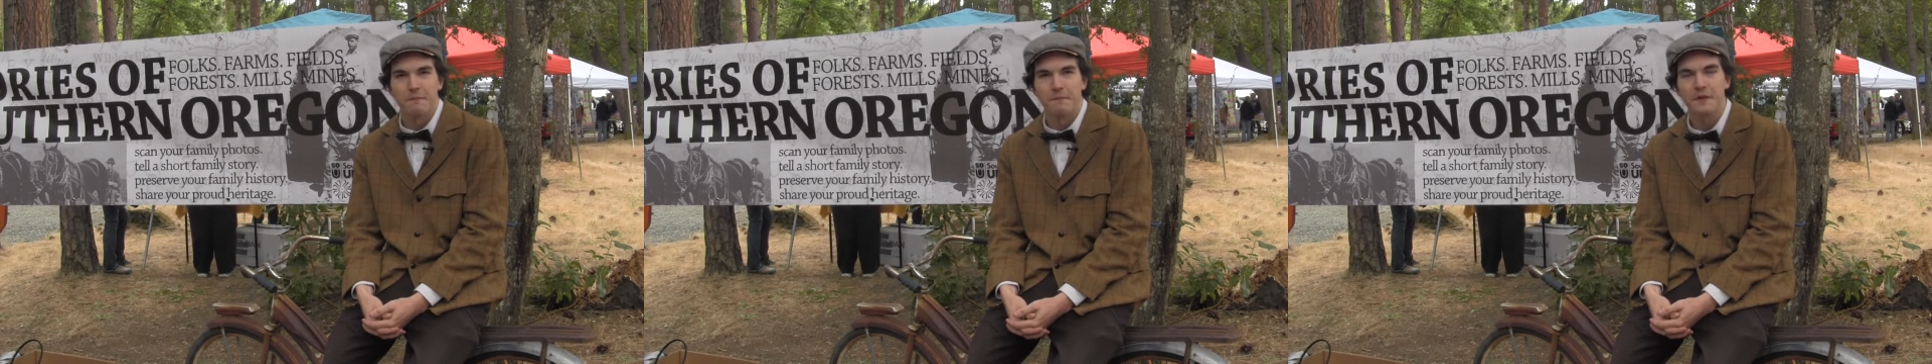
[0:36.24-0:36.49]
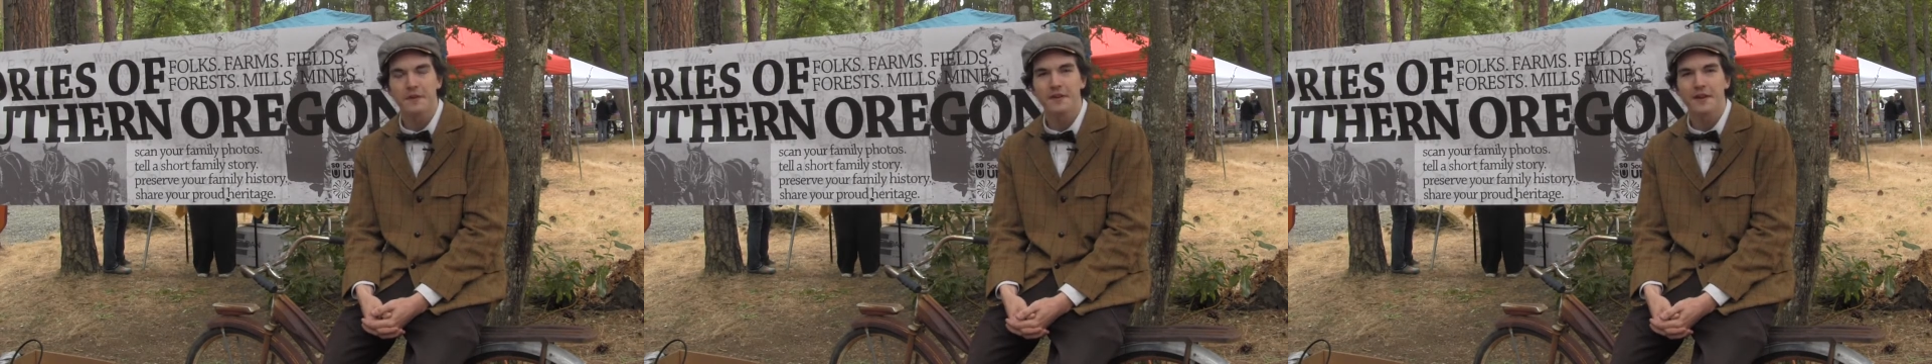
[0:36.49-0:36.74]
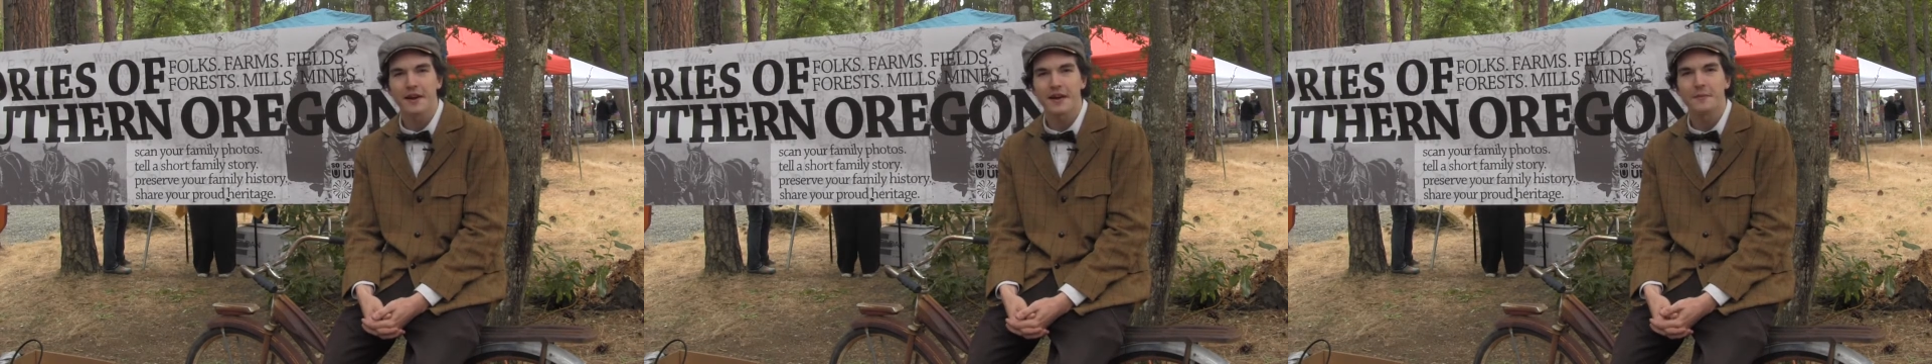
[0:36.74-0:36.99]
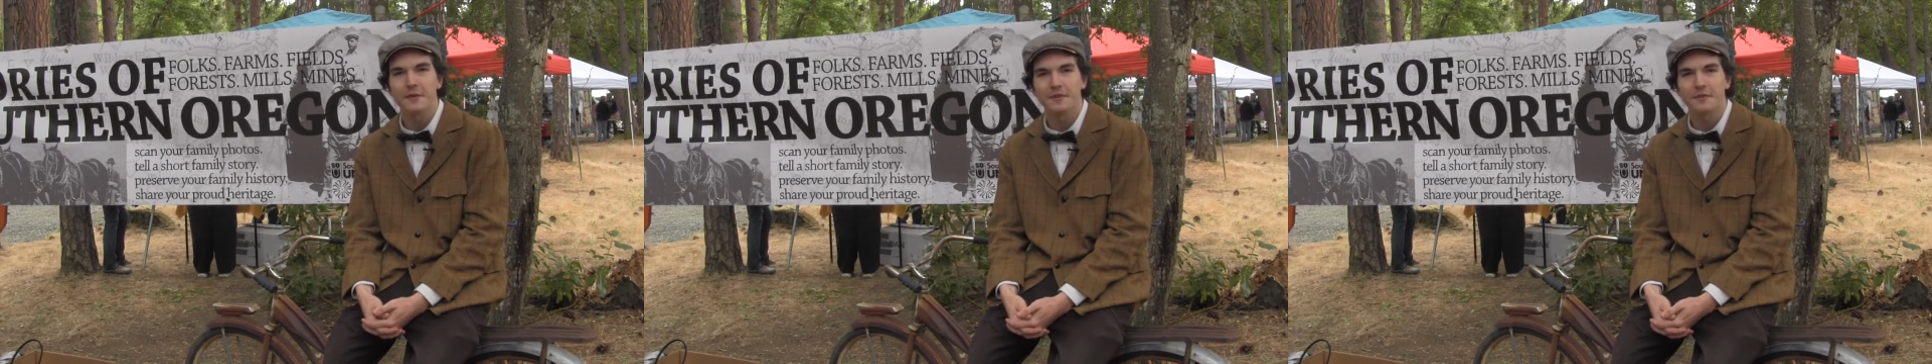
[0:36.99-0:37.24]
feel like
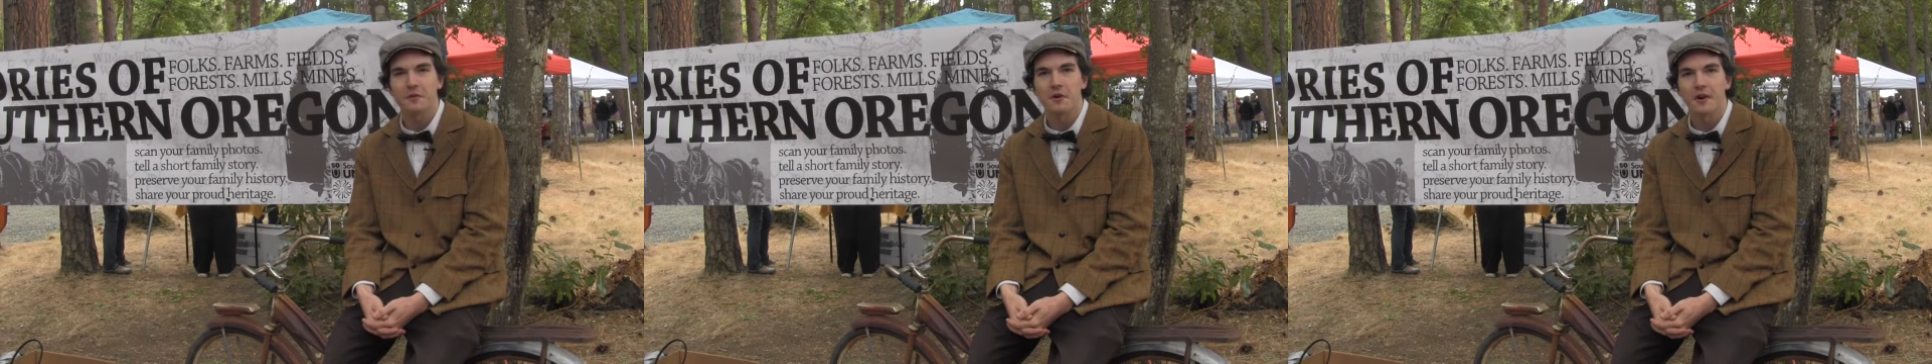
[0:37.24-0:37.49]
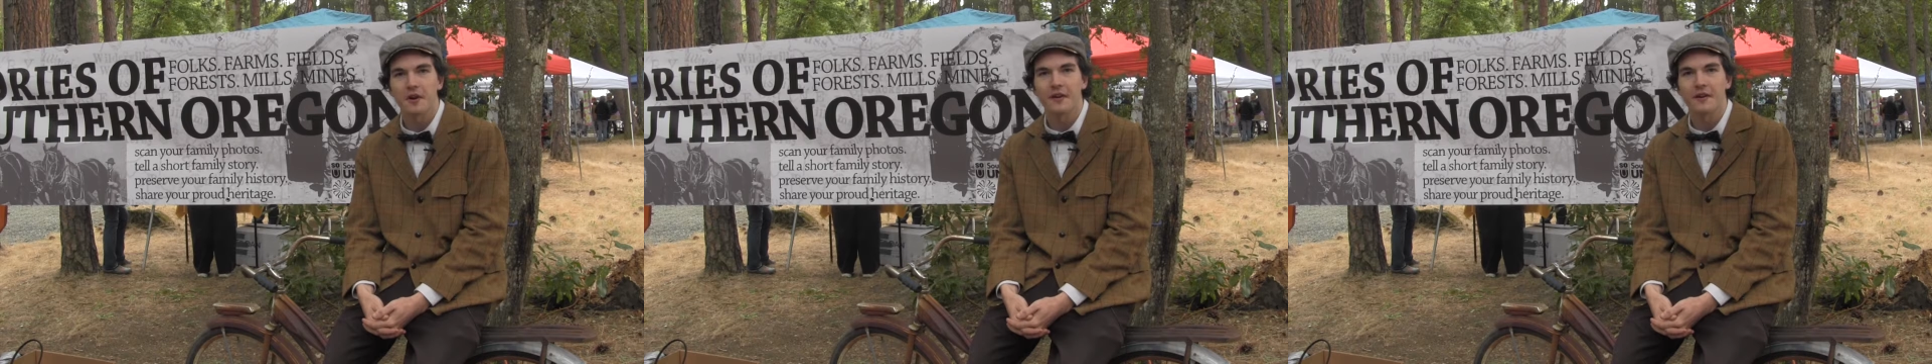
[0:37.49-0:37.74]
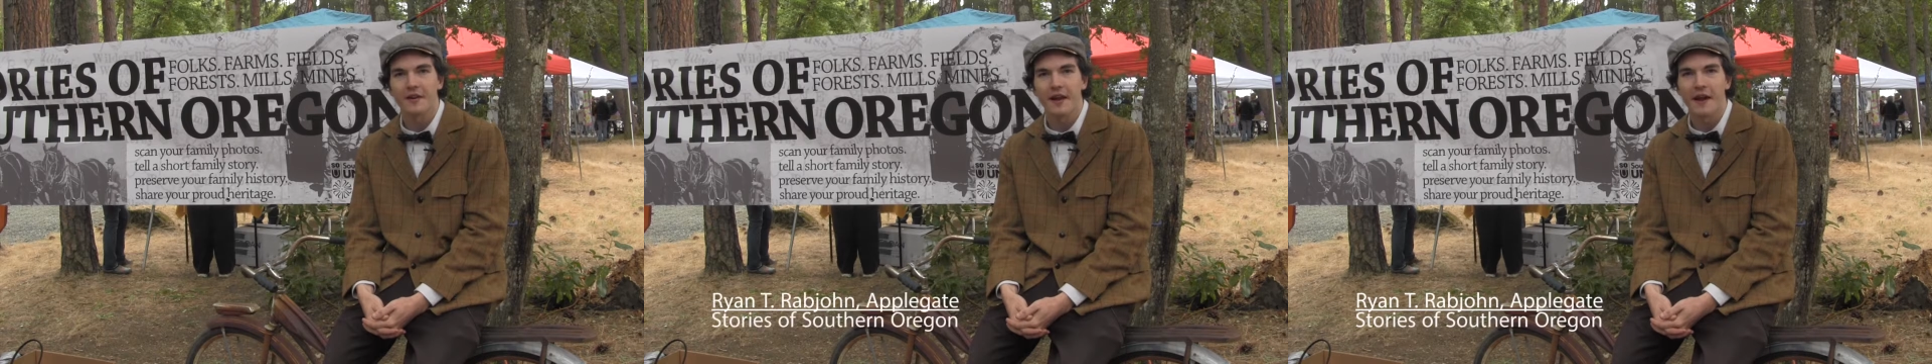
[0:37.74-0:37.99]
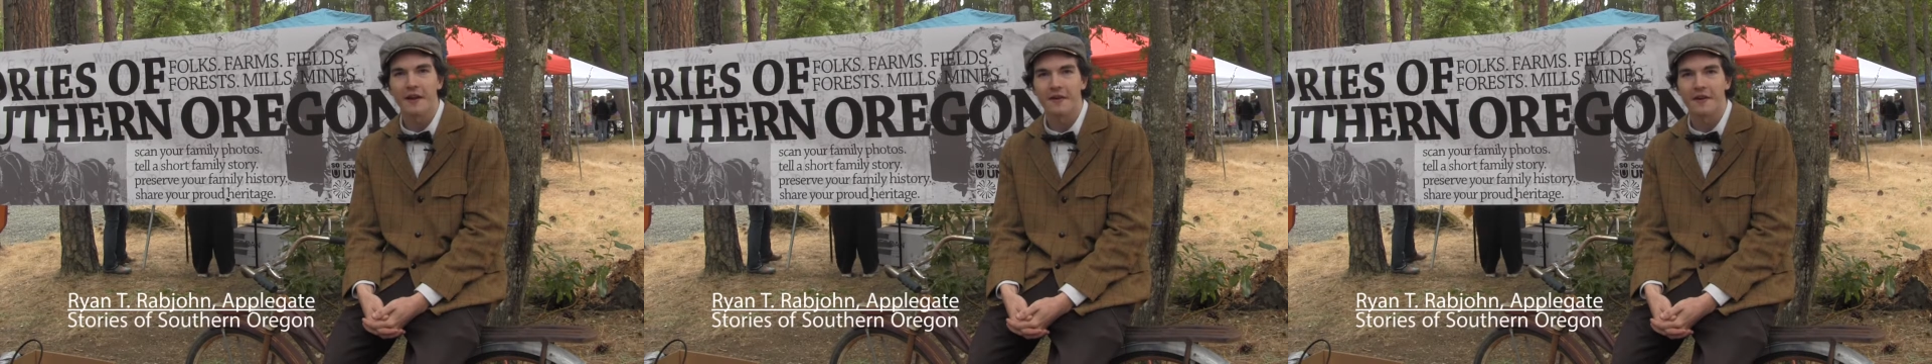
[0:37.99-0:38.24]
I'm in the wrong
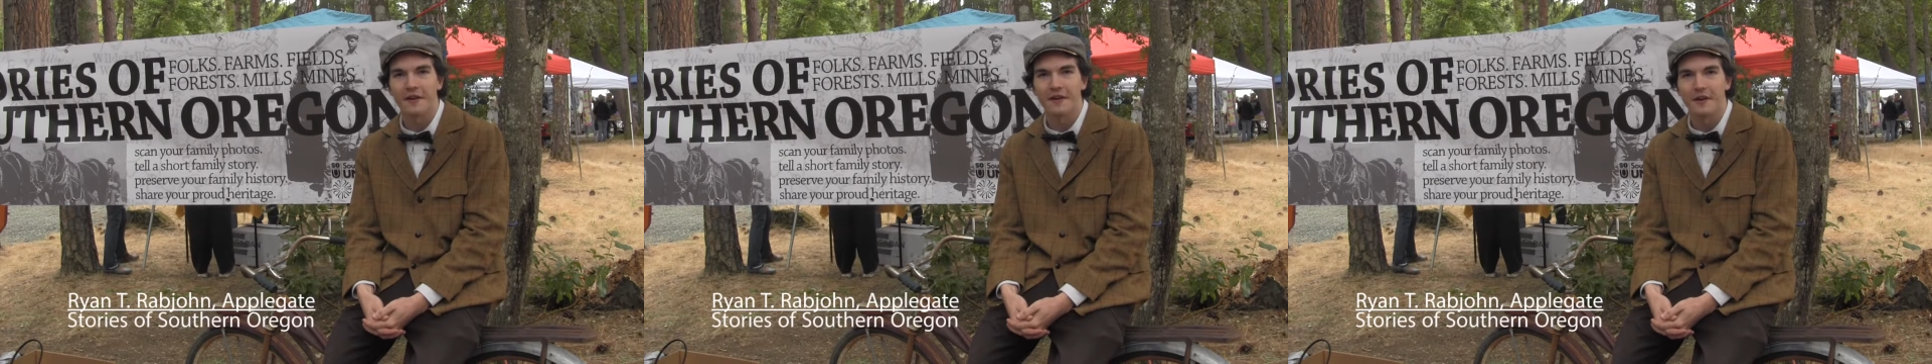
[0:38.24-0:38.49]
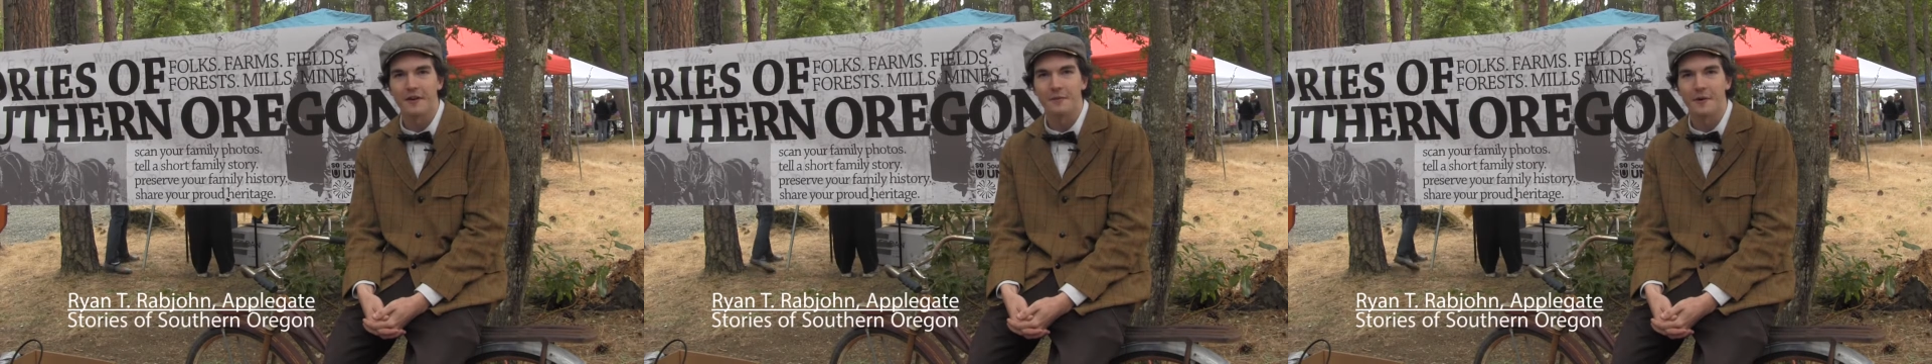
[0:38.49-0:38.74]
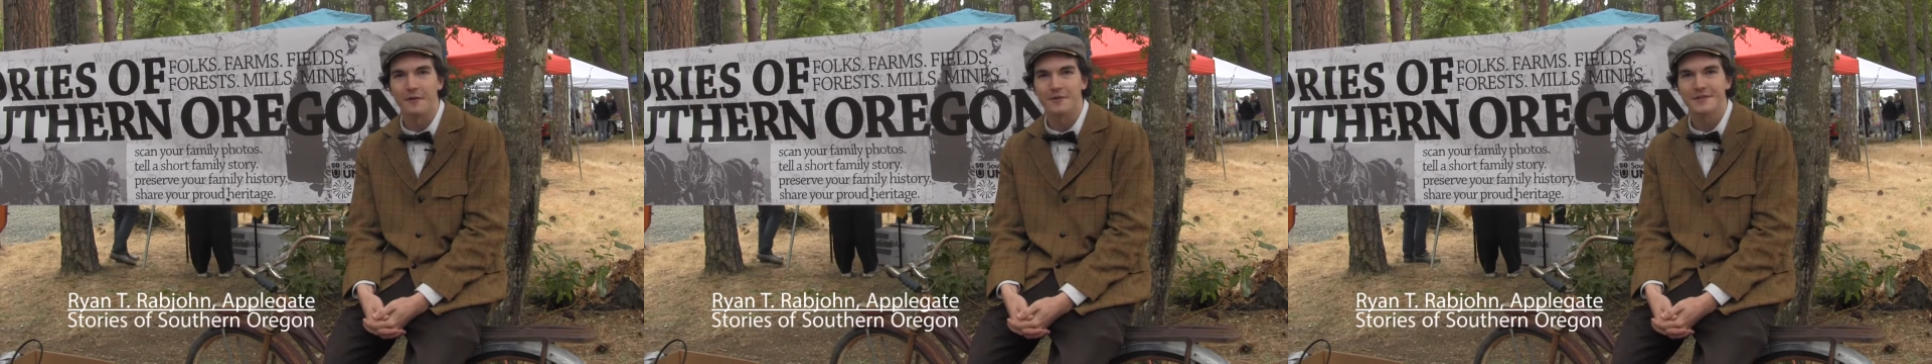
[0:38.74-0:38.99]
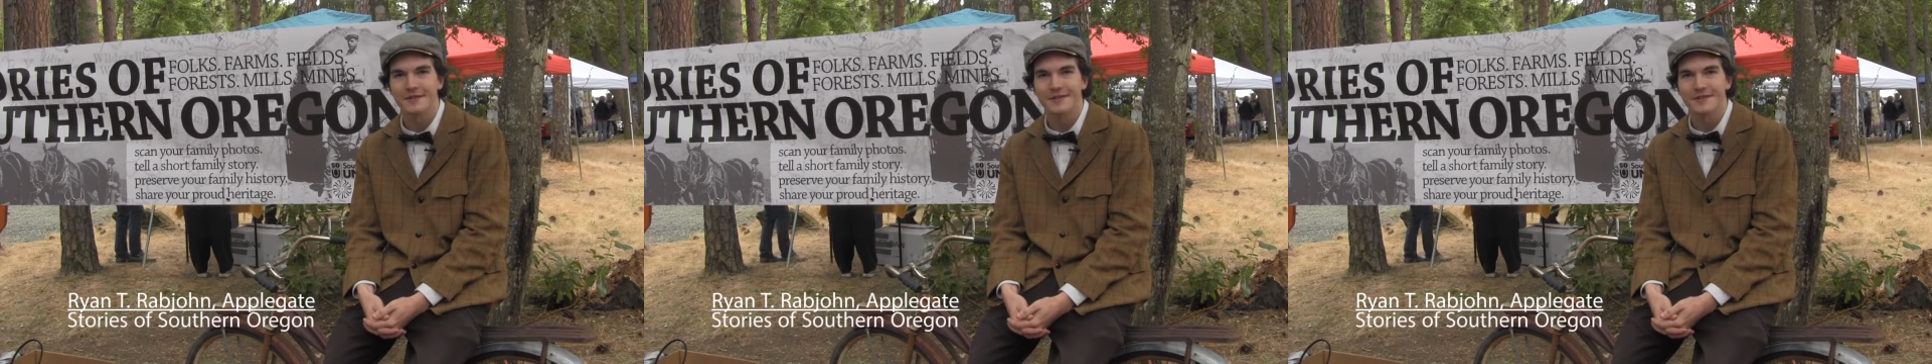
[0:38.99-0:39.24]
era,
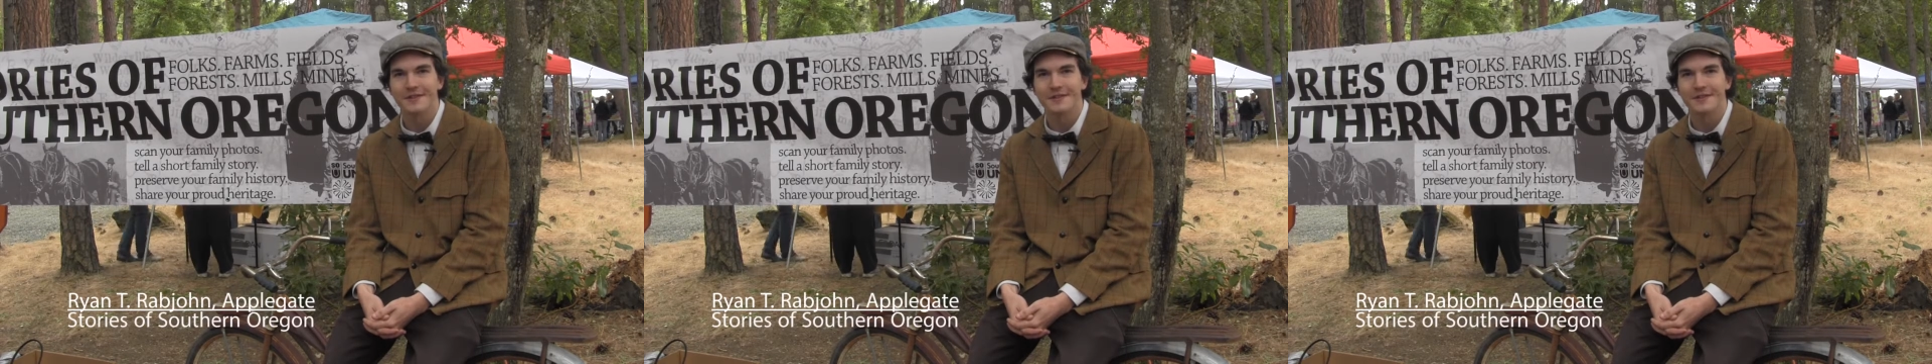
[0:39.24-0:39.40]
almost.